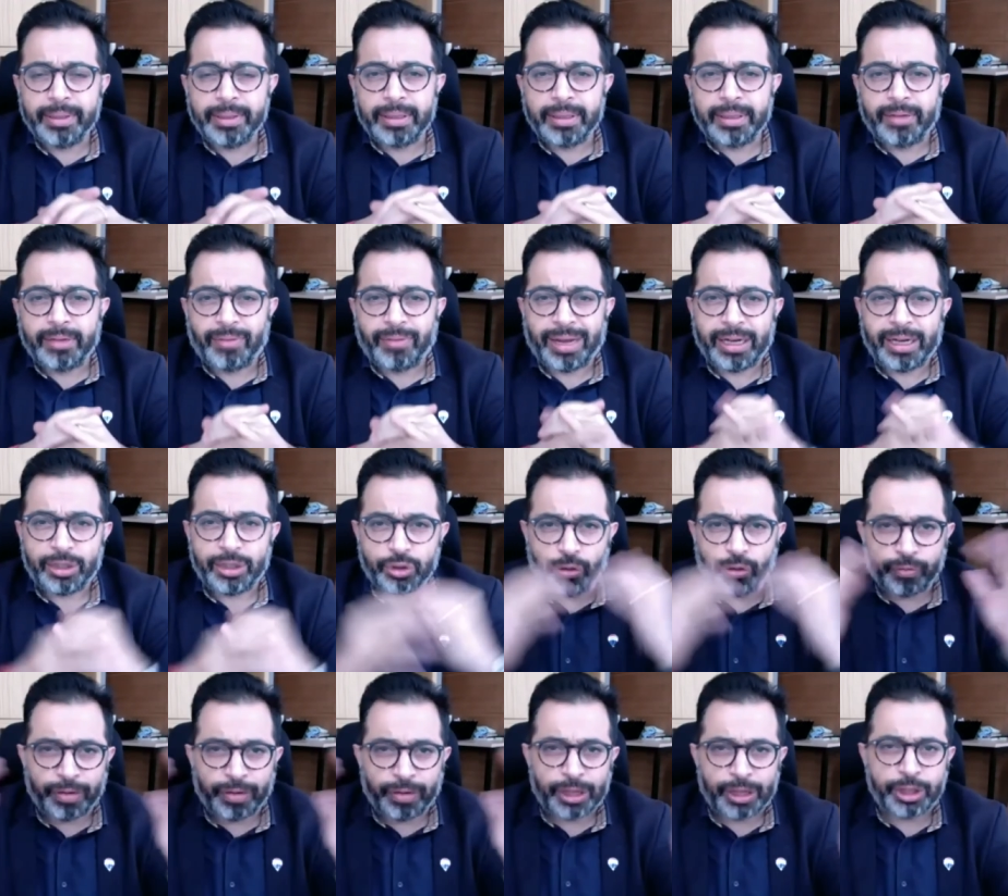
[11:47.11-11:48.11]
why it's
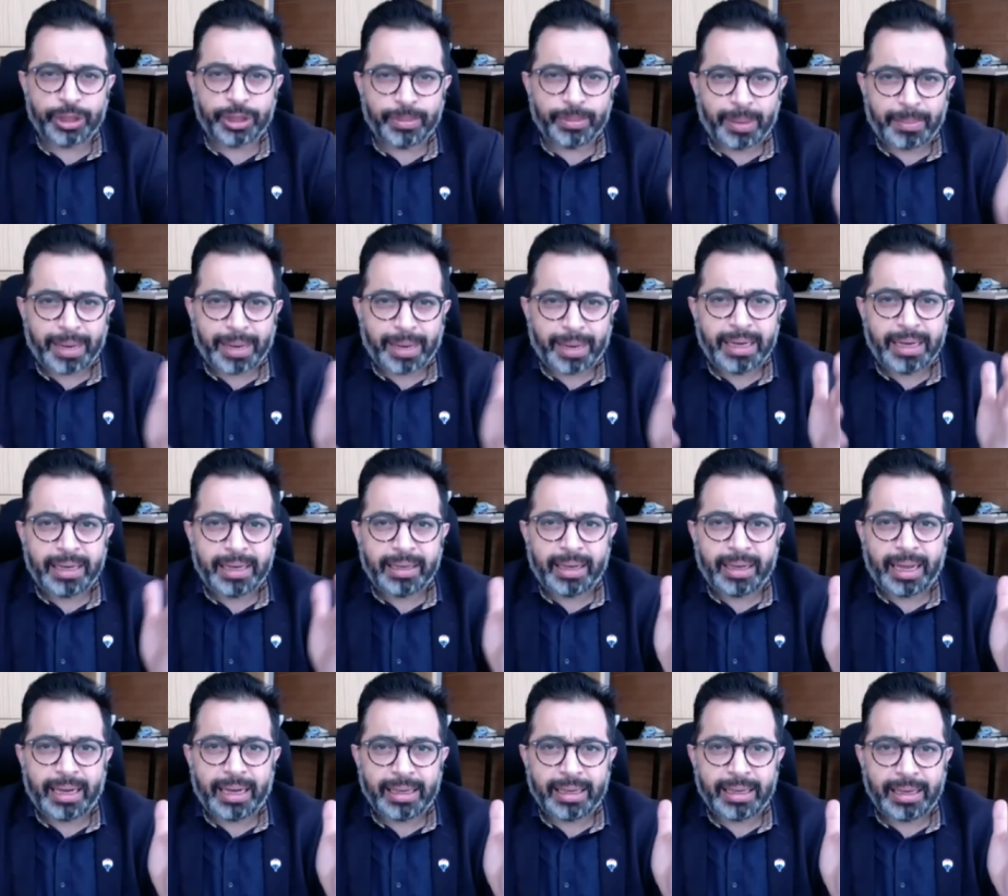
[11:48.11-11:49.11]
so fresh in my mind,
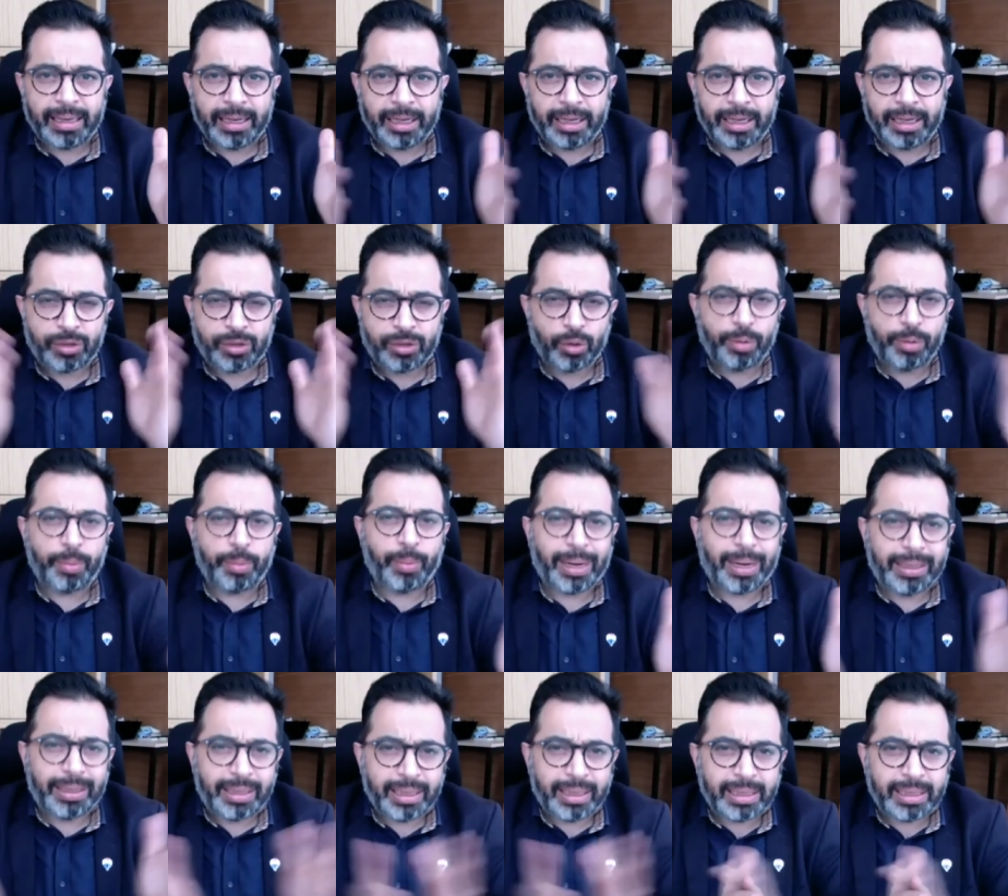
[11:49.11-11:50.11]
and he told me
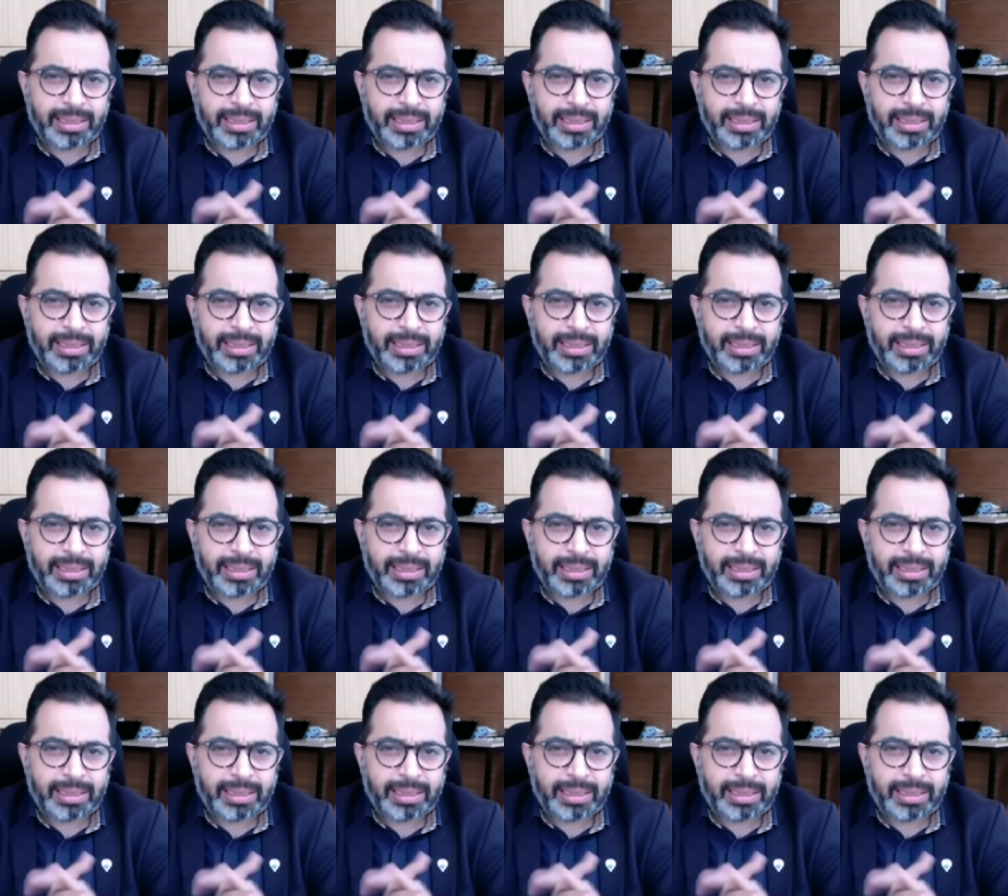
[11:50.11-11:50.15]
one thing.